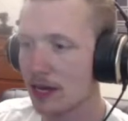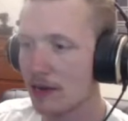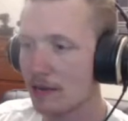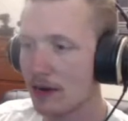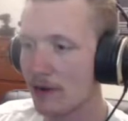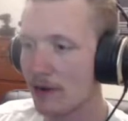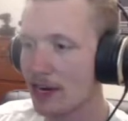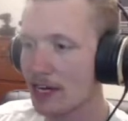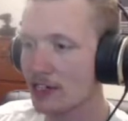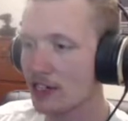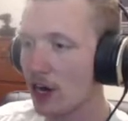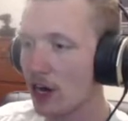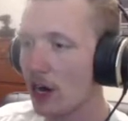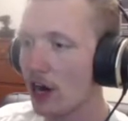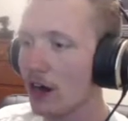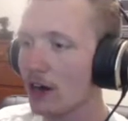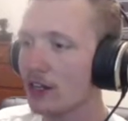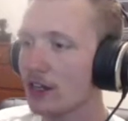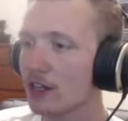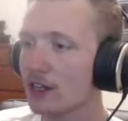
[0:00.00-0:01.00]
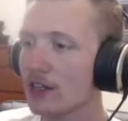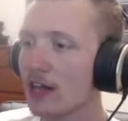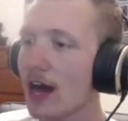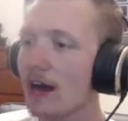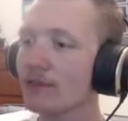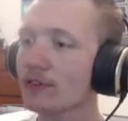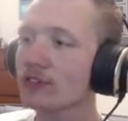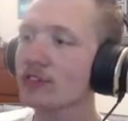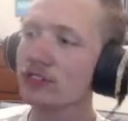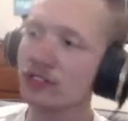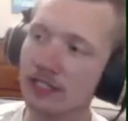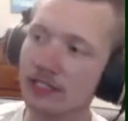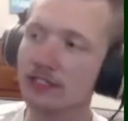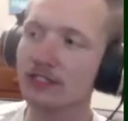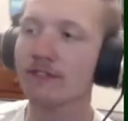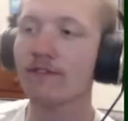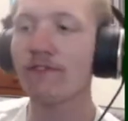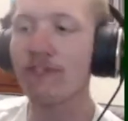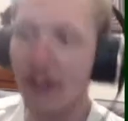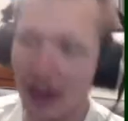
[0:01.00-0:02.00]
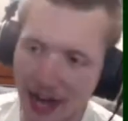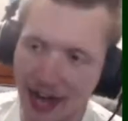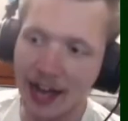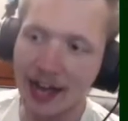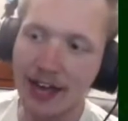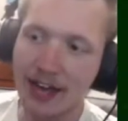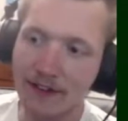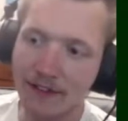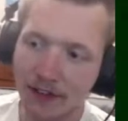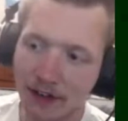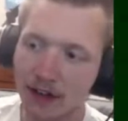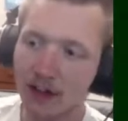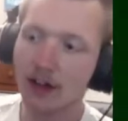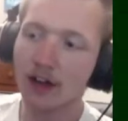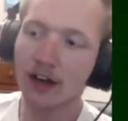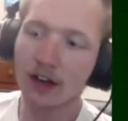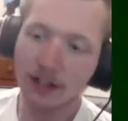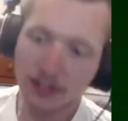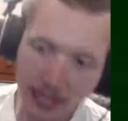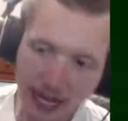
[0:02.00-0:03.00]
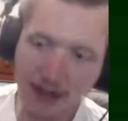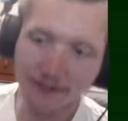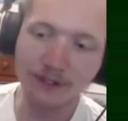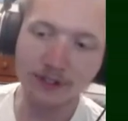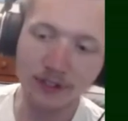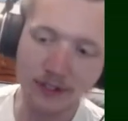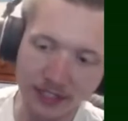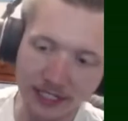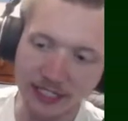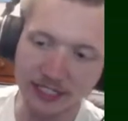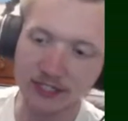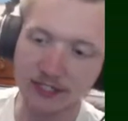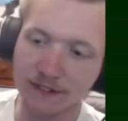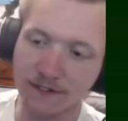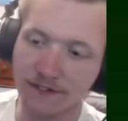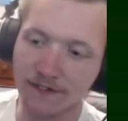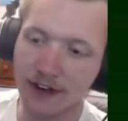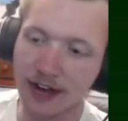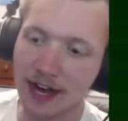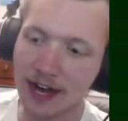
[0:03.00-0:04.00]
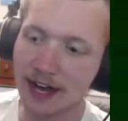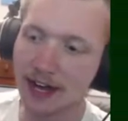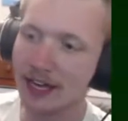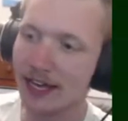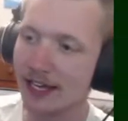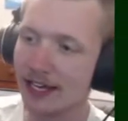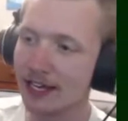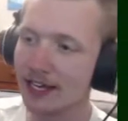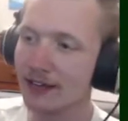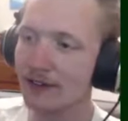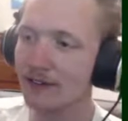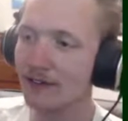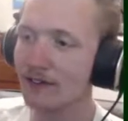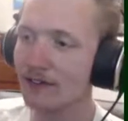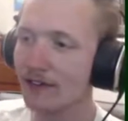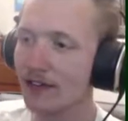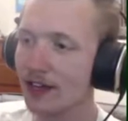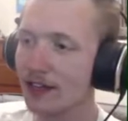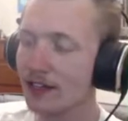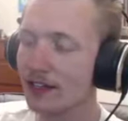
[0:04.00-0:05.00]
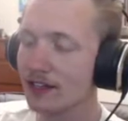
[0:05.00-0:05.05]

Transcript: my range. Oh, level 65. Level 65. All